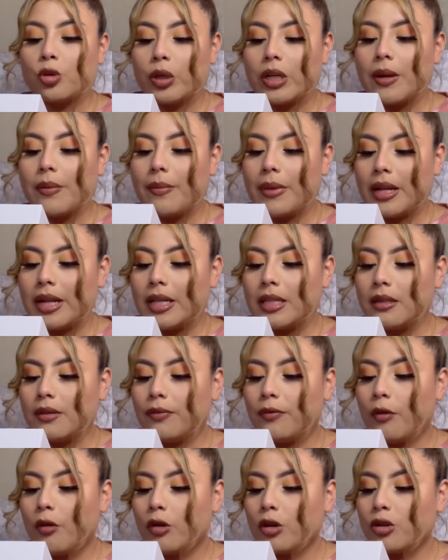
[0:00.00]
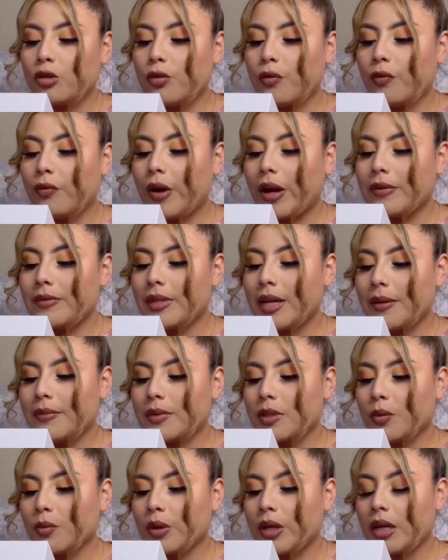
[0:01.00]
minutes 4 to 5 times
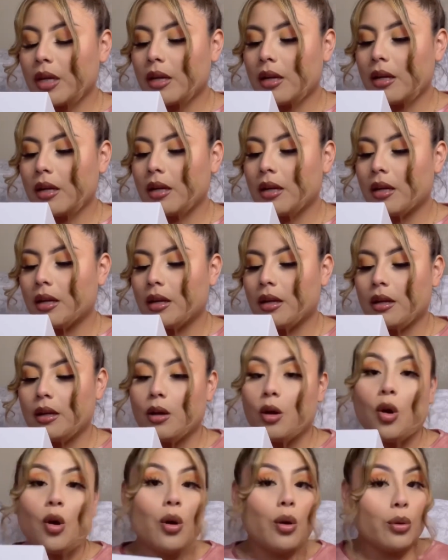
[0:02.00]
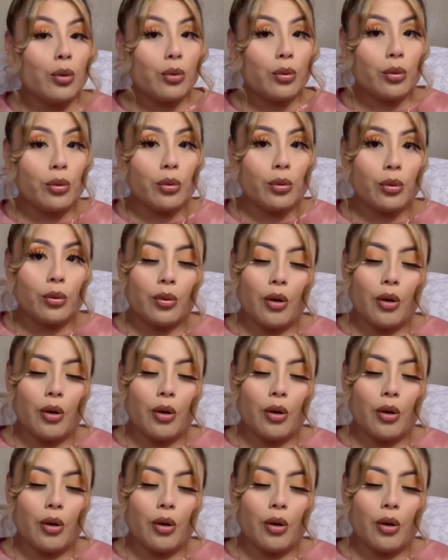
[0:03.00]
a week. Ooh,